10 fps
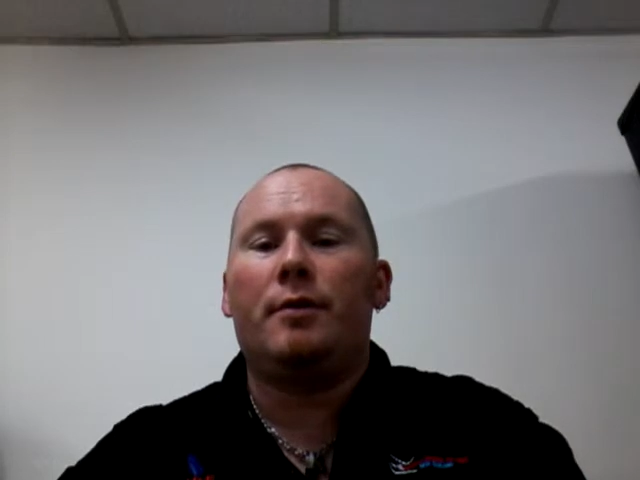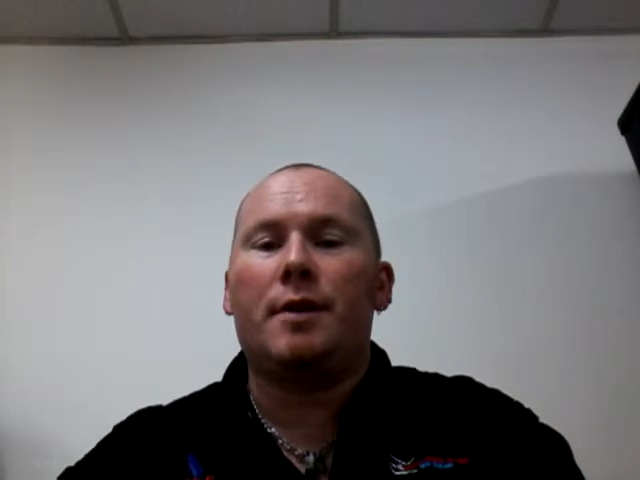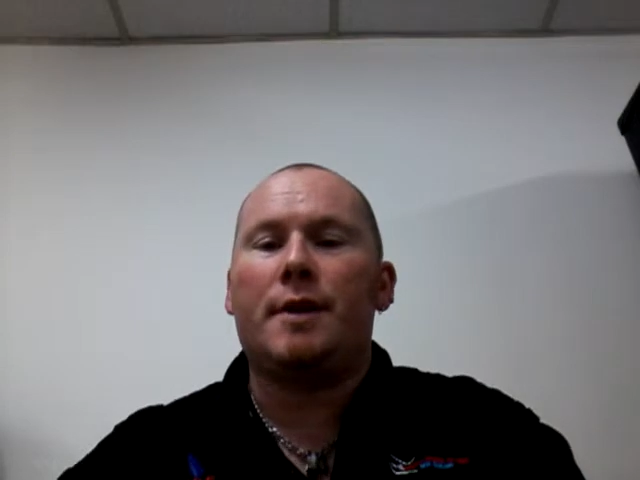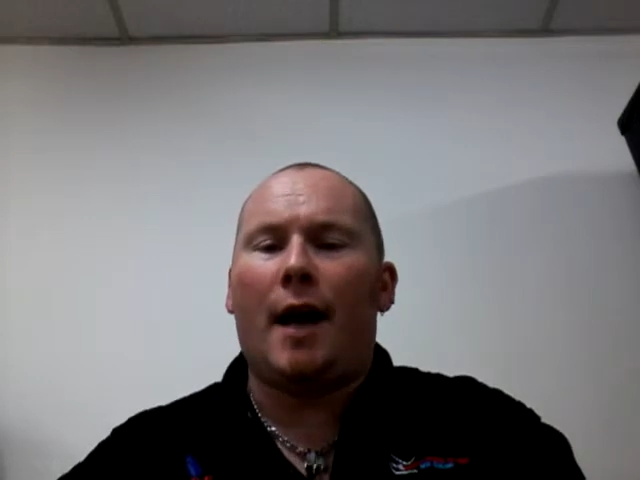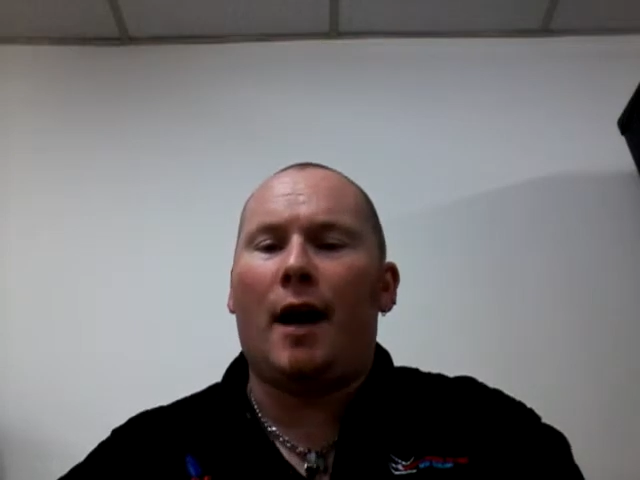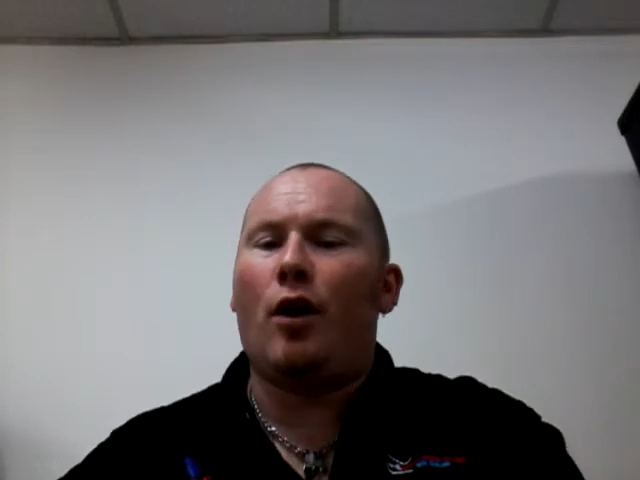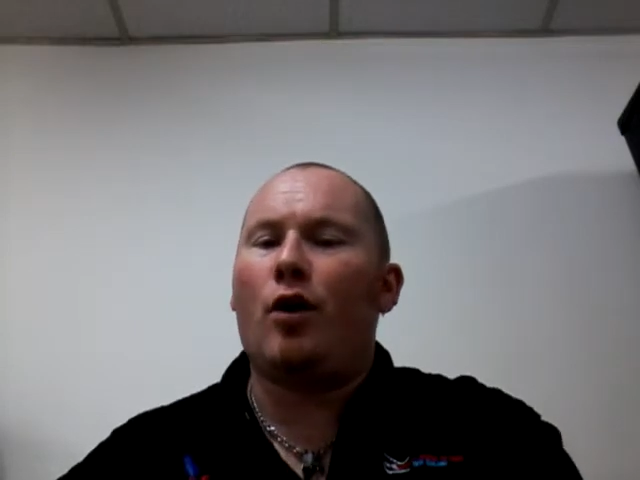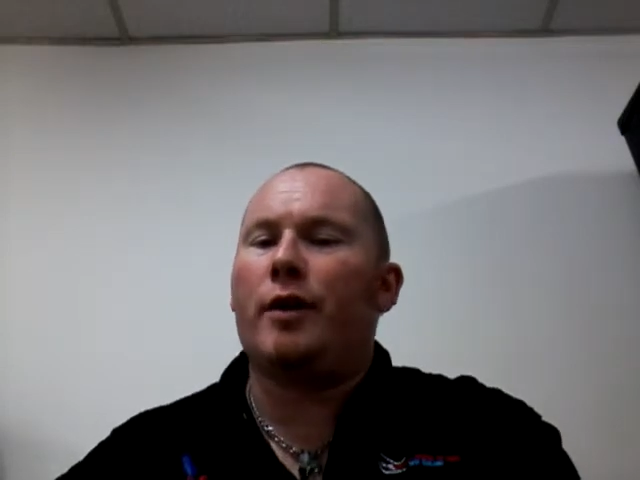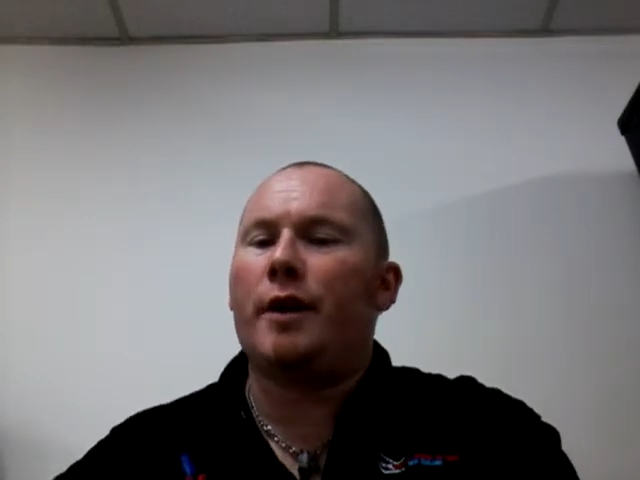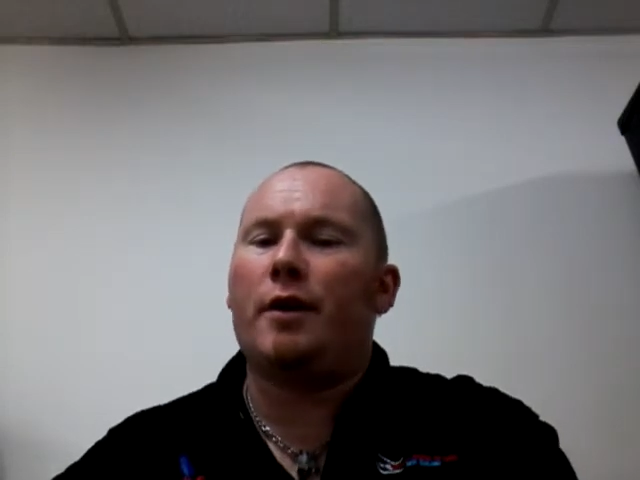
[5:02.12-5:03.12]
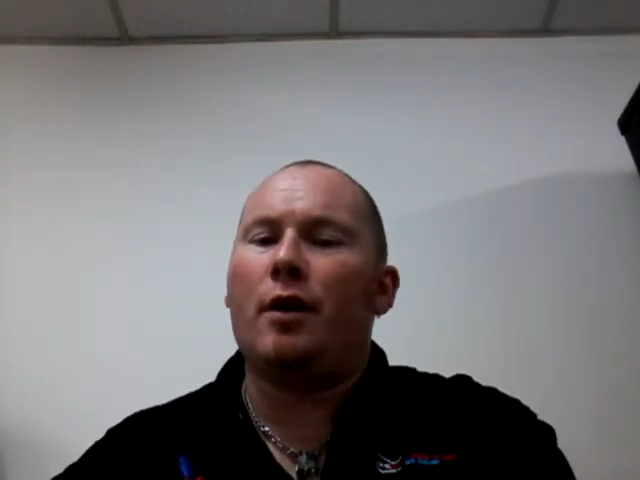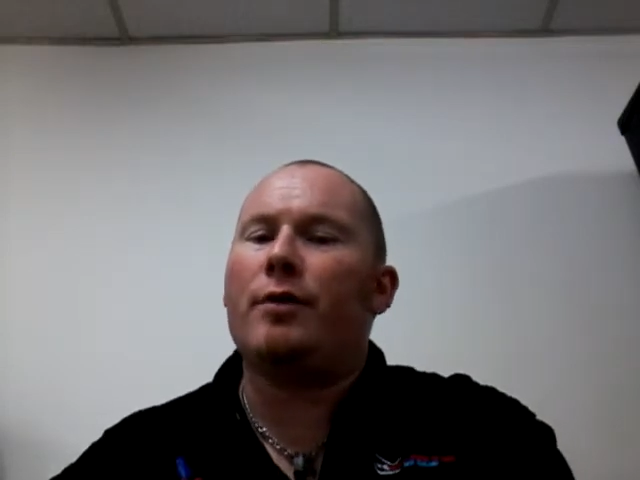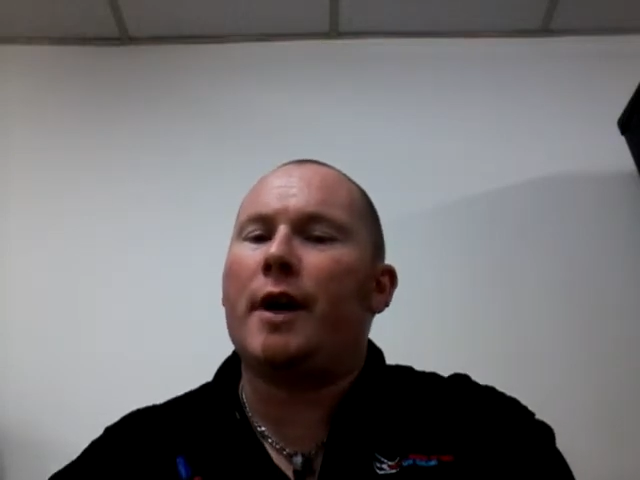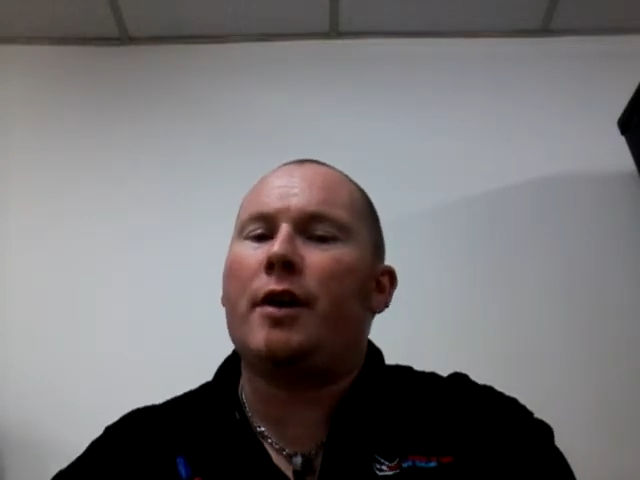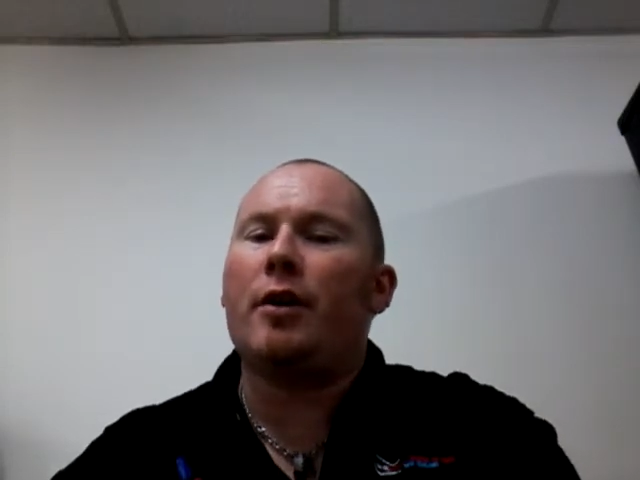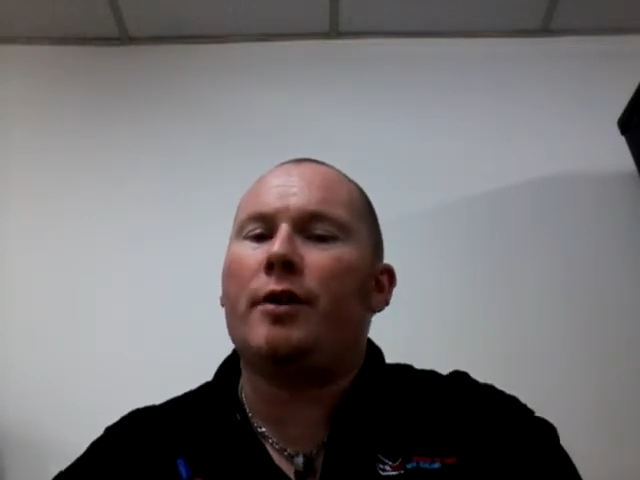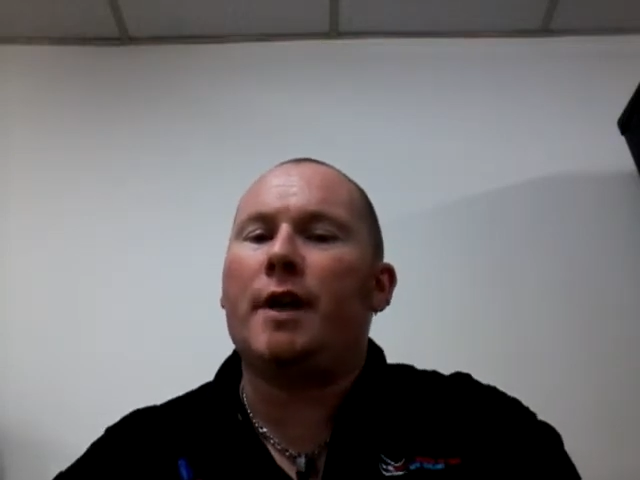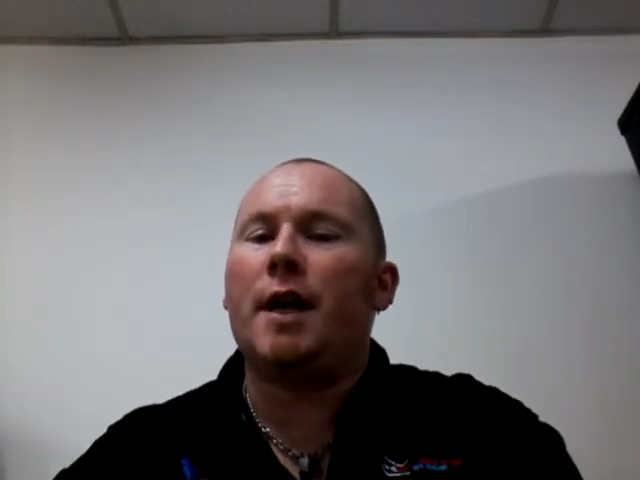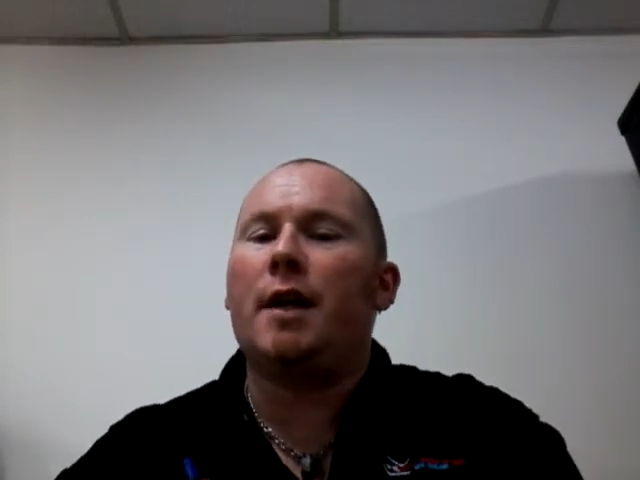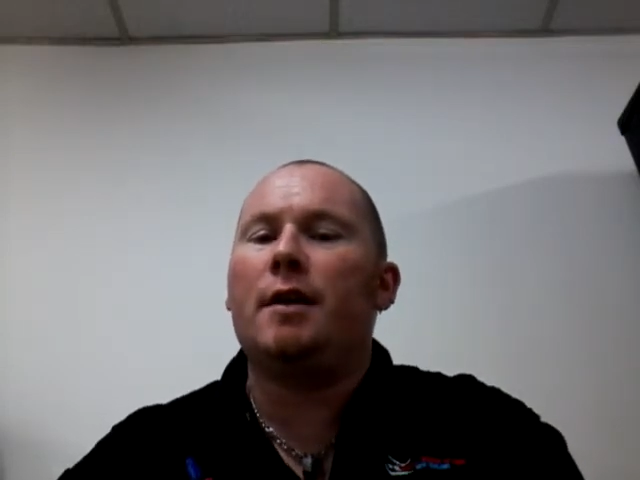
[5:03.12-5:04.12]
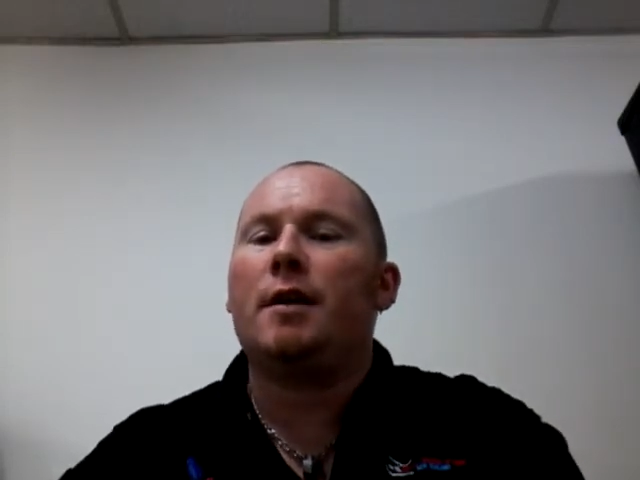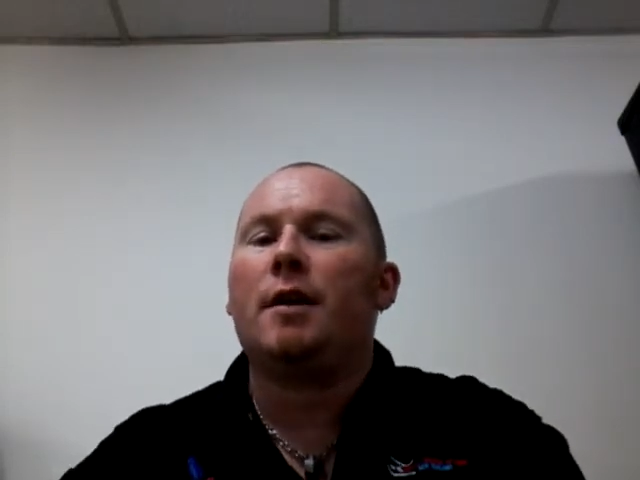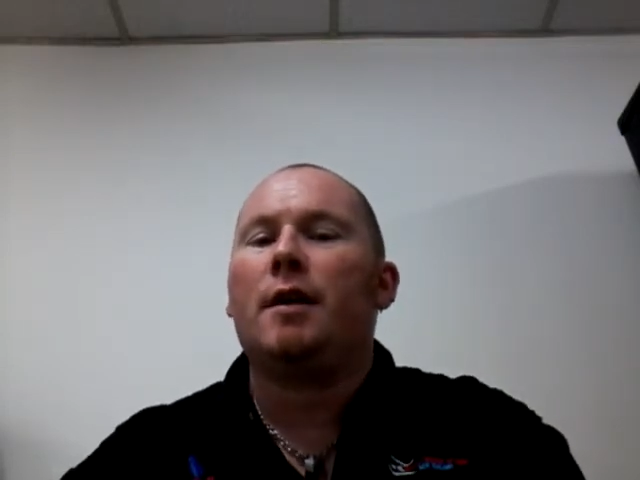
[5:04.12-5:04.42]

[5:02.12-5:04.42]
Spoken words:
to see how long you can hold that note at the end.